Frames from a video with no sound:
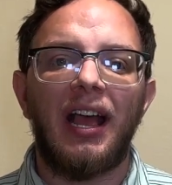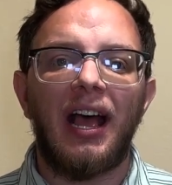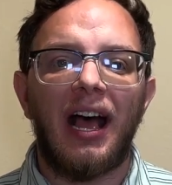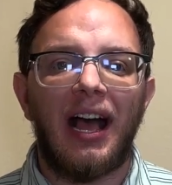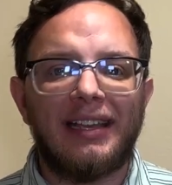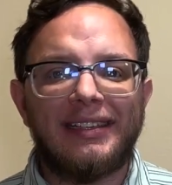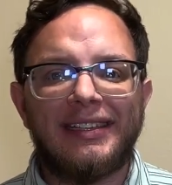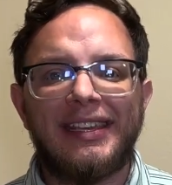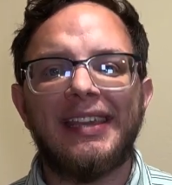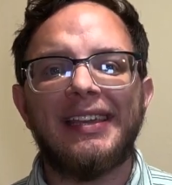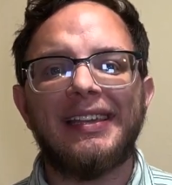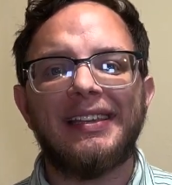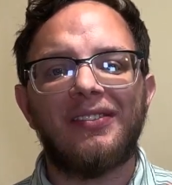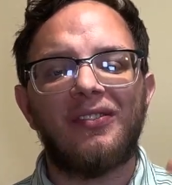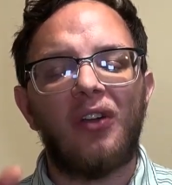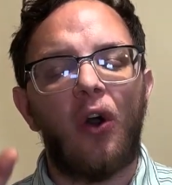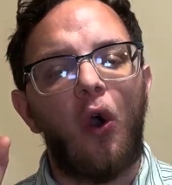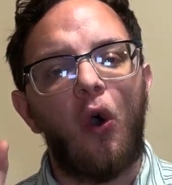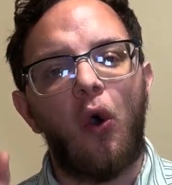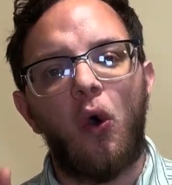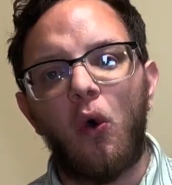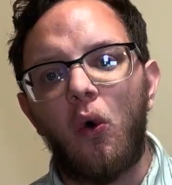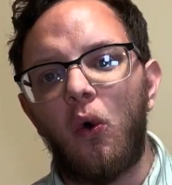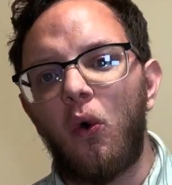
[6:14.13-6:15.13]
Again, the
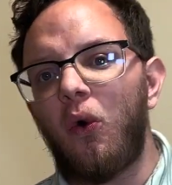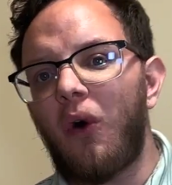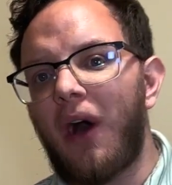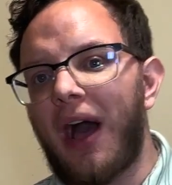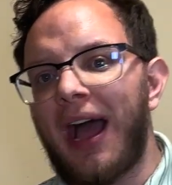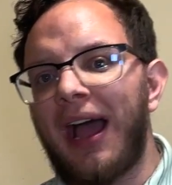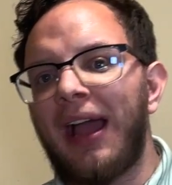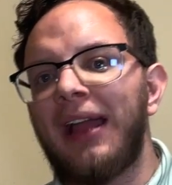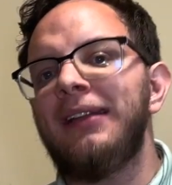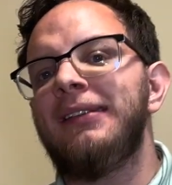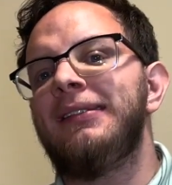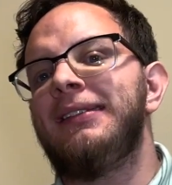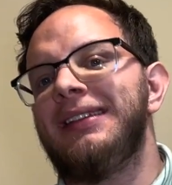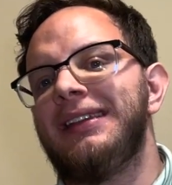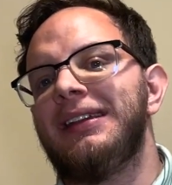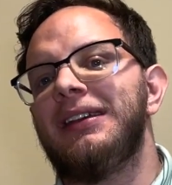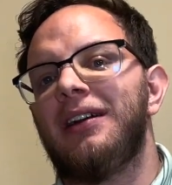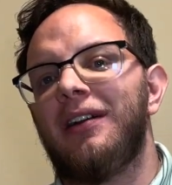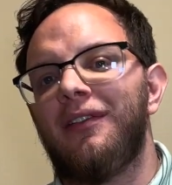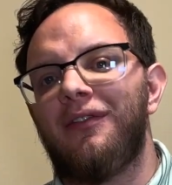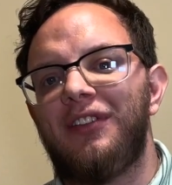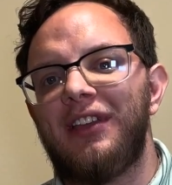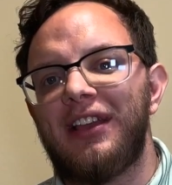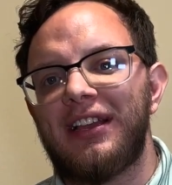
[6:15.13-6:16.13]
whole
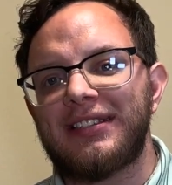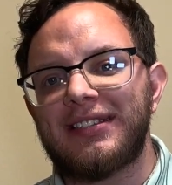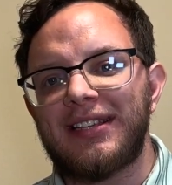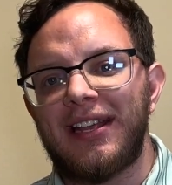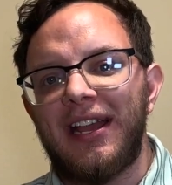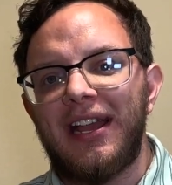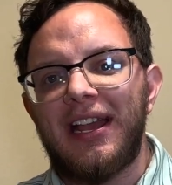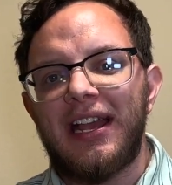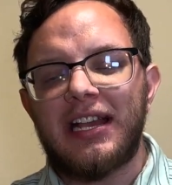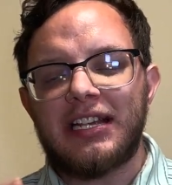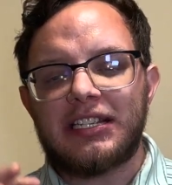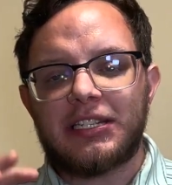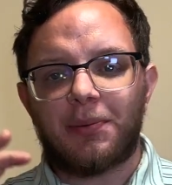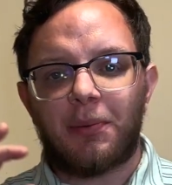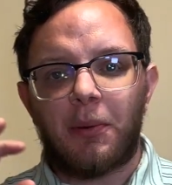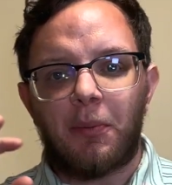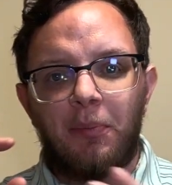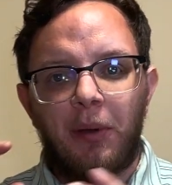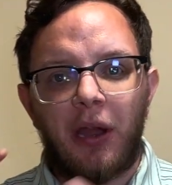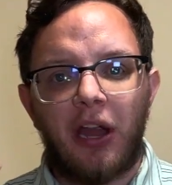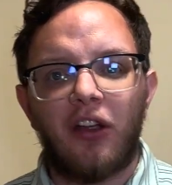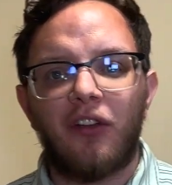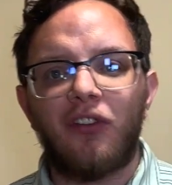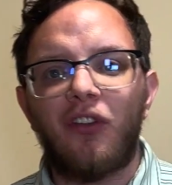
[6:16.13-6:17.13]
idea of this is to
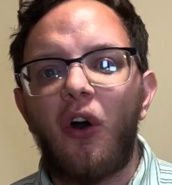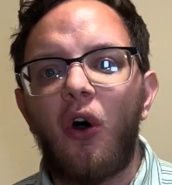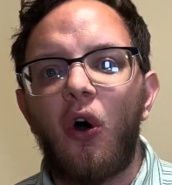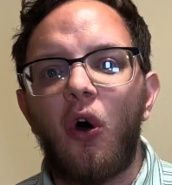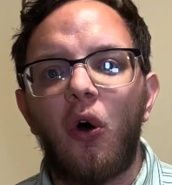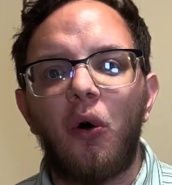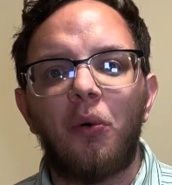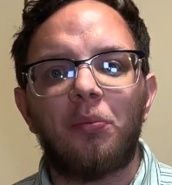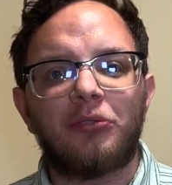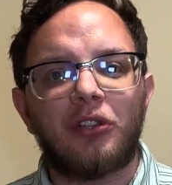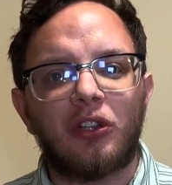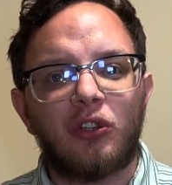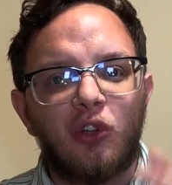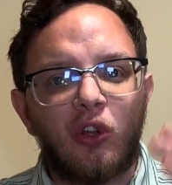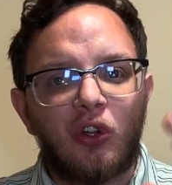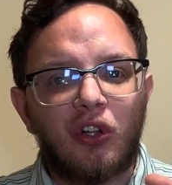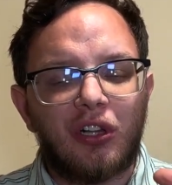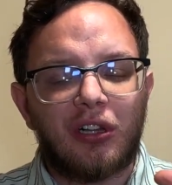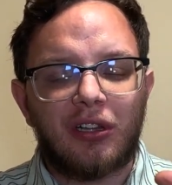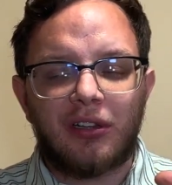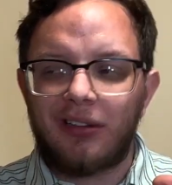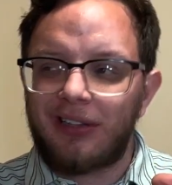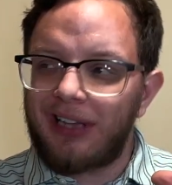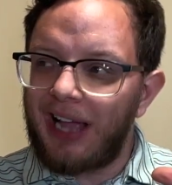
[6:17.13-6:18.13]
prepare the home to look
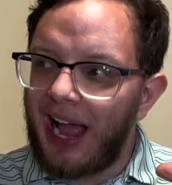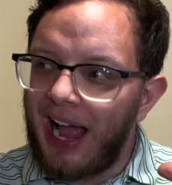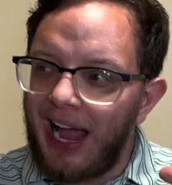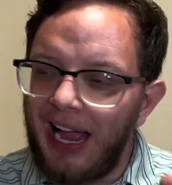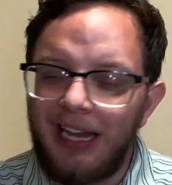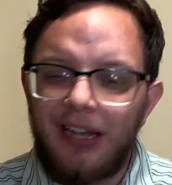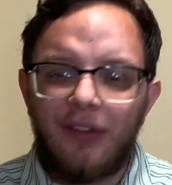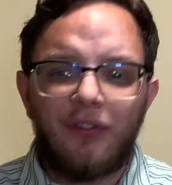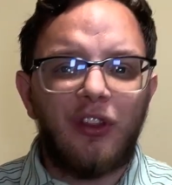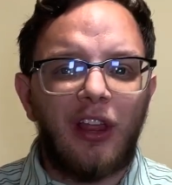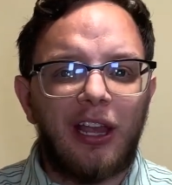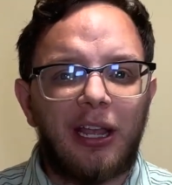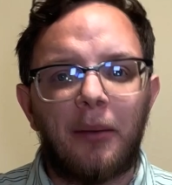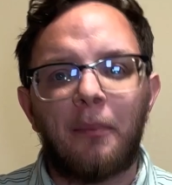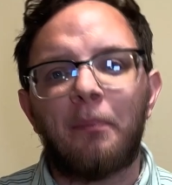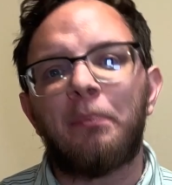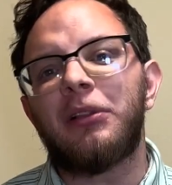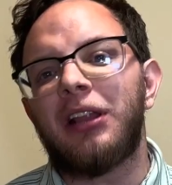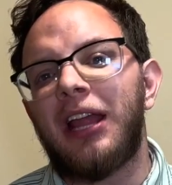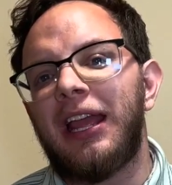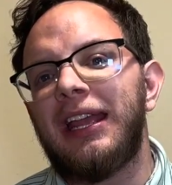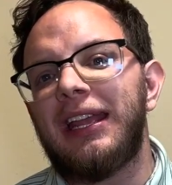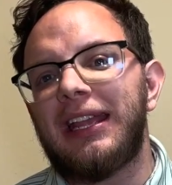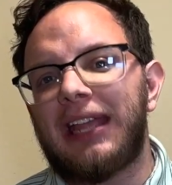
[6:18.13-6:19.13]
kind of like a
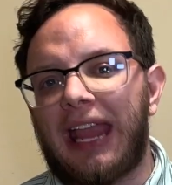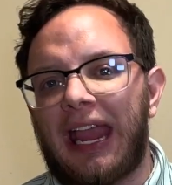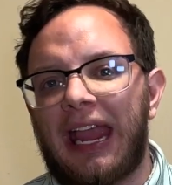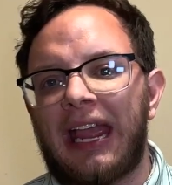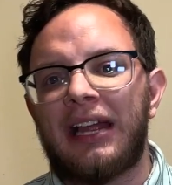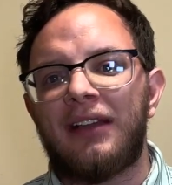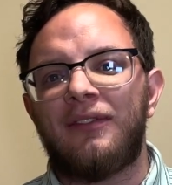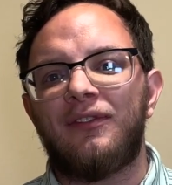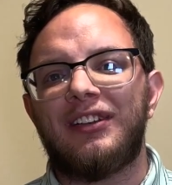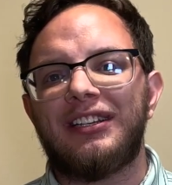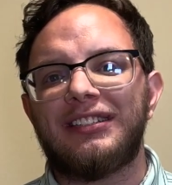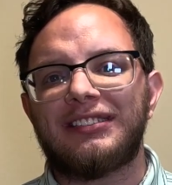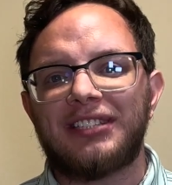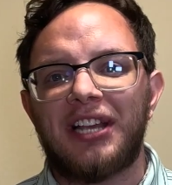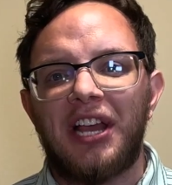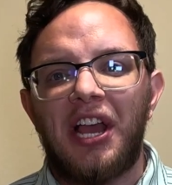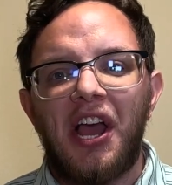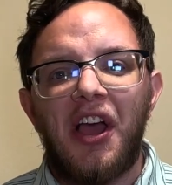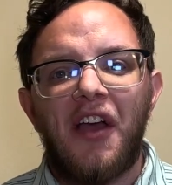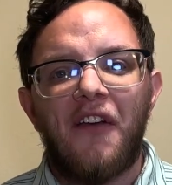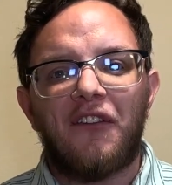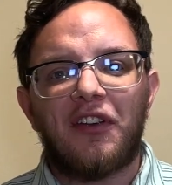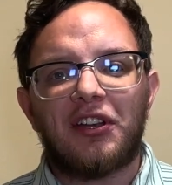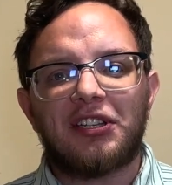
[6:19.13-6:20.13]
blank canvas
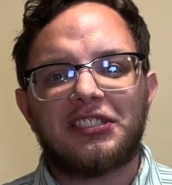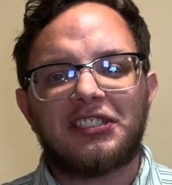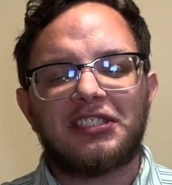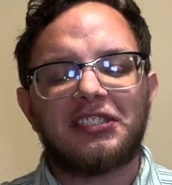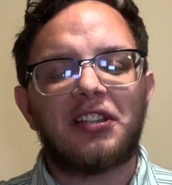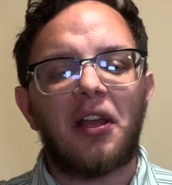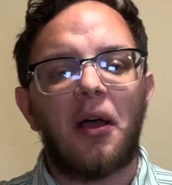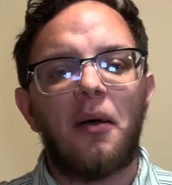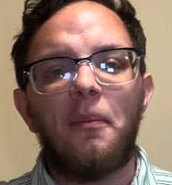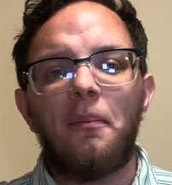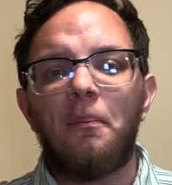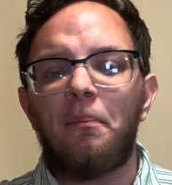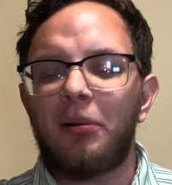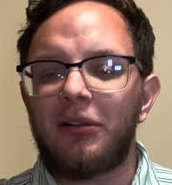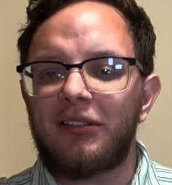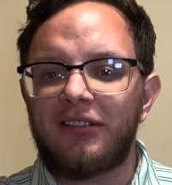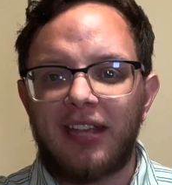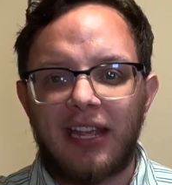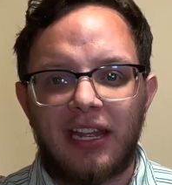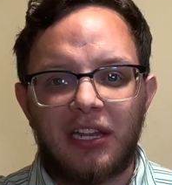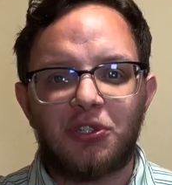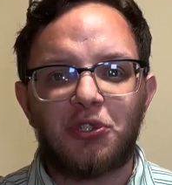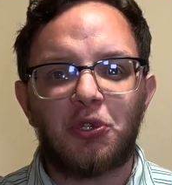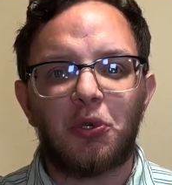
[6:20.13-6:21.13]
for some
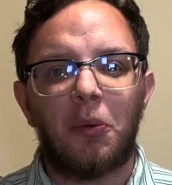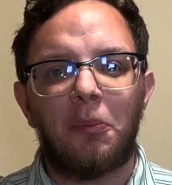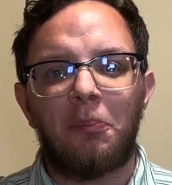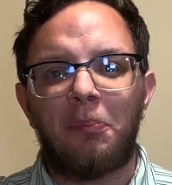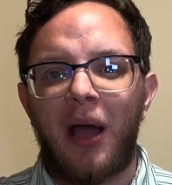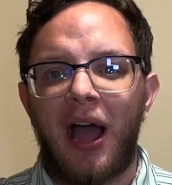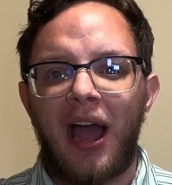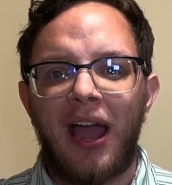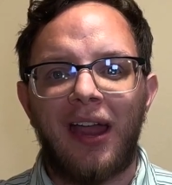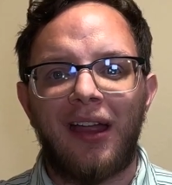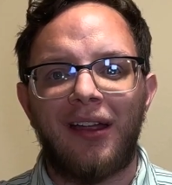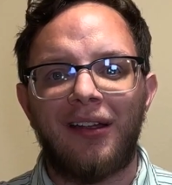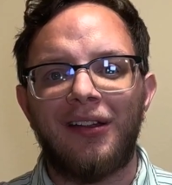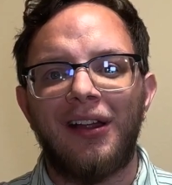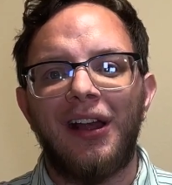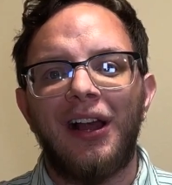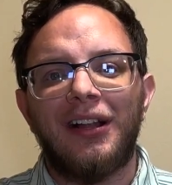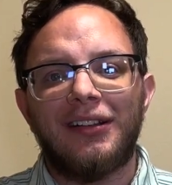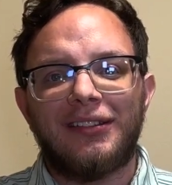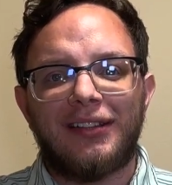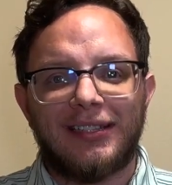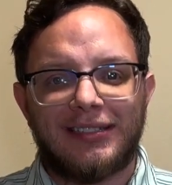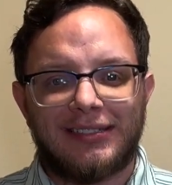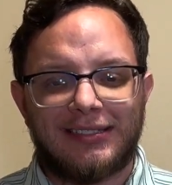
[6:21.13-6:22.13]
potential buyer
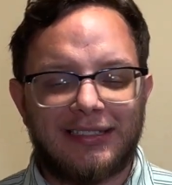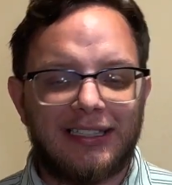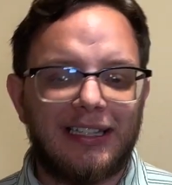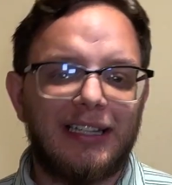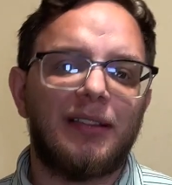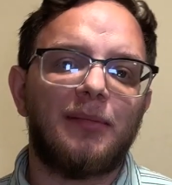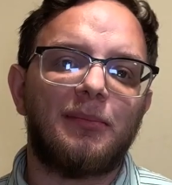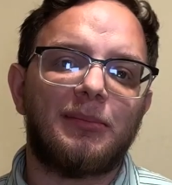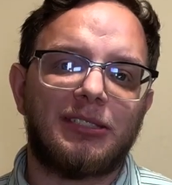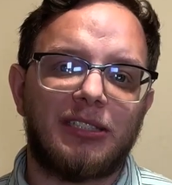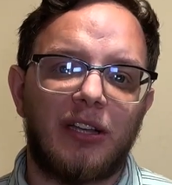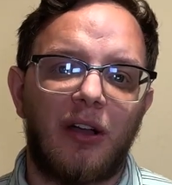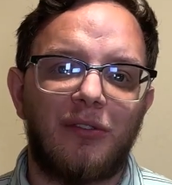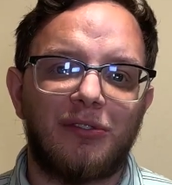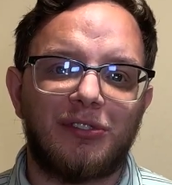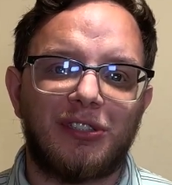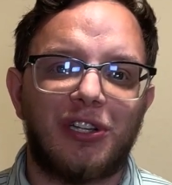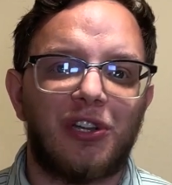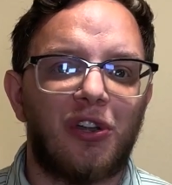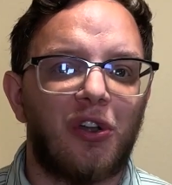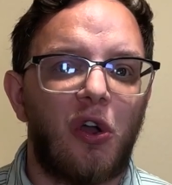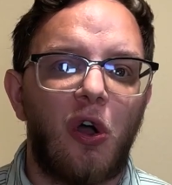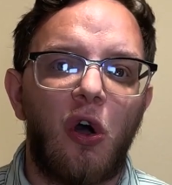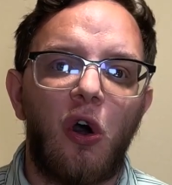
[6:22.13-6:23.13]
to see themselves in
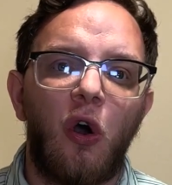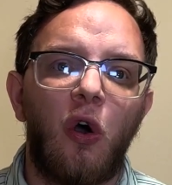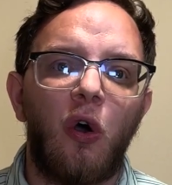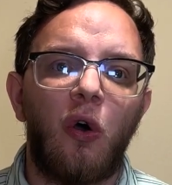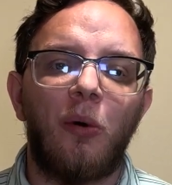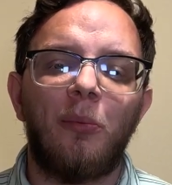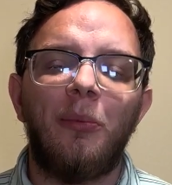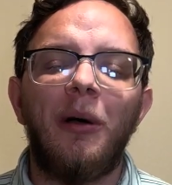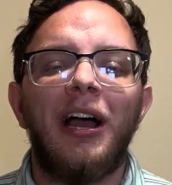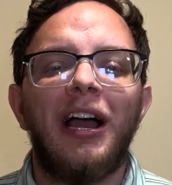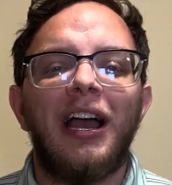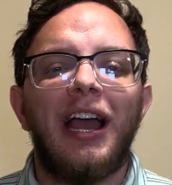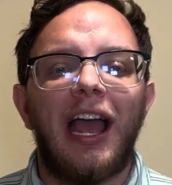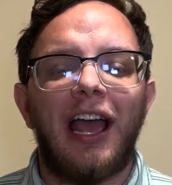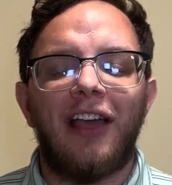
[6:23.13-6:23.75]
your home.